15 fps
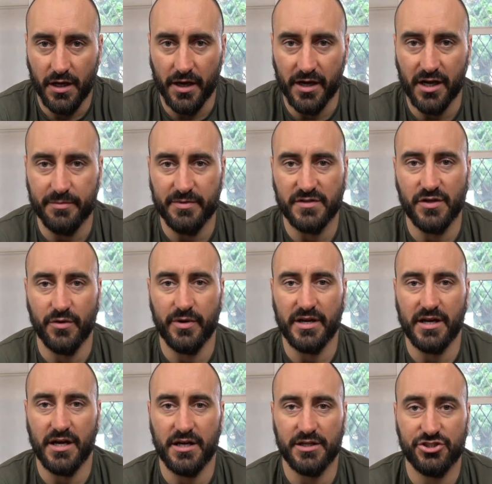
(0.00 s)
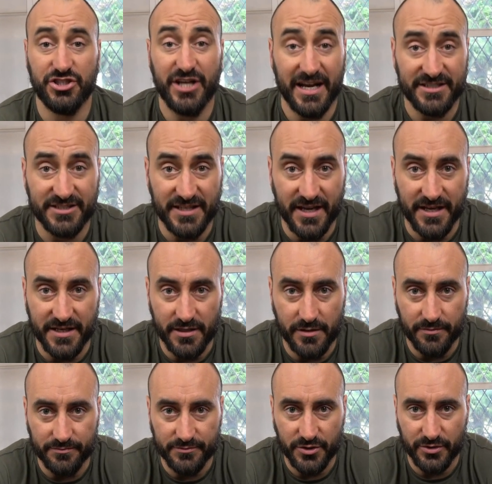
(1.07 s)
I'm going to be doing a chest day.
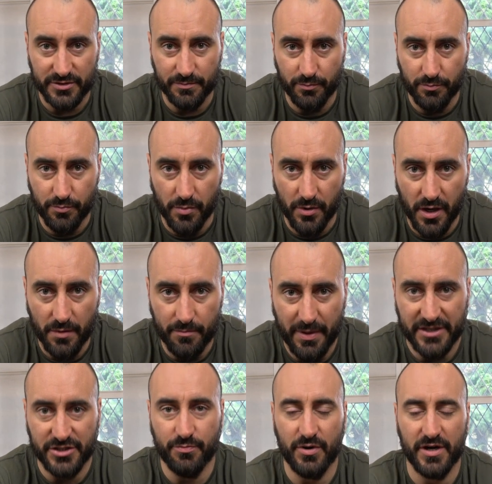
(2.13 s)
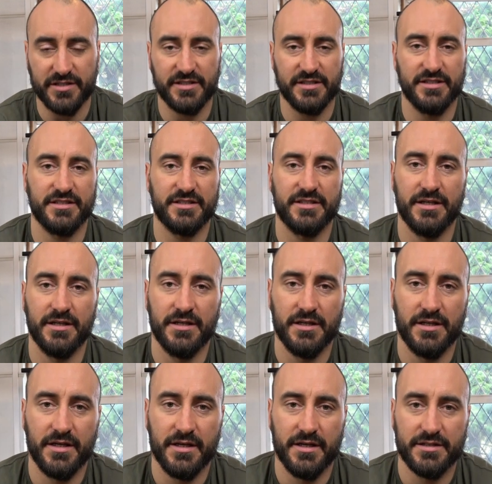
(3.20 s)
So it's bench presses,
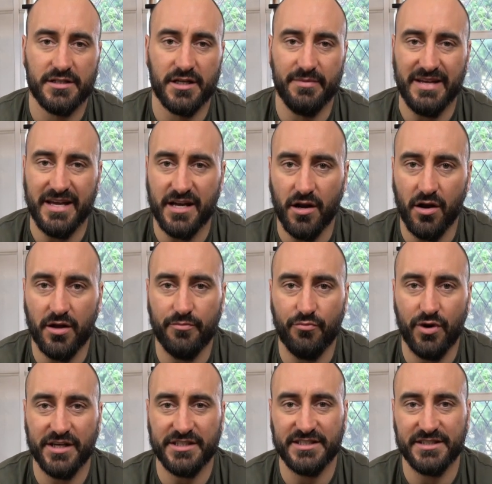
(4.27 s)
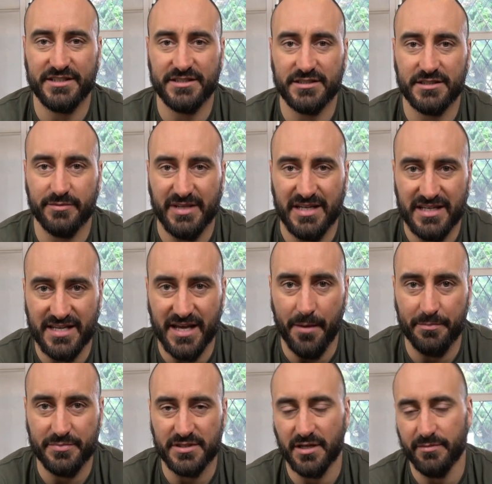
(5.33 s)
it's going to be incline presses, it's going to be
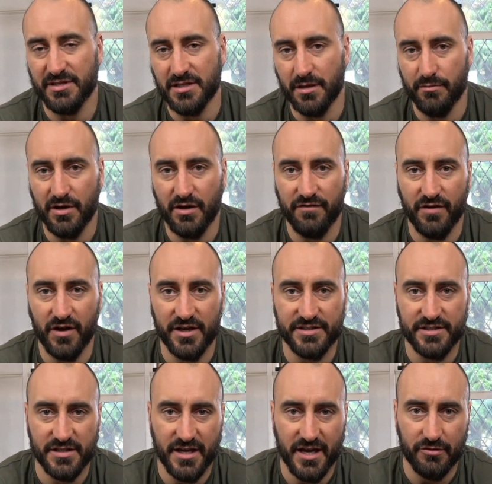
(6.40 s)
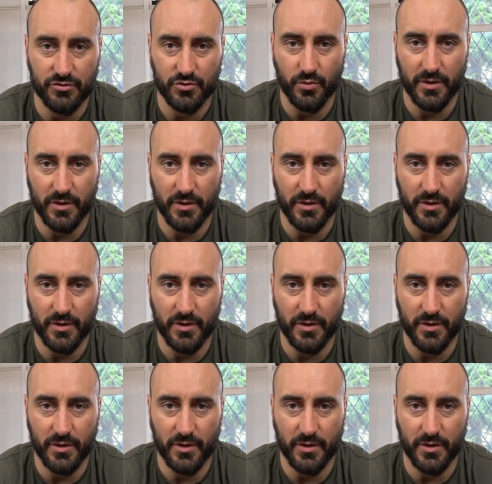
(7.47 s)
dips, it's going to be dumbbell flies in there as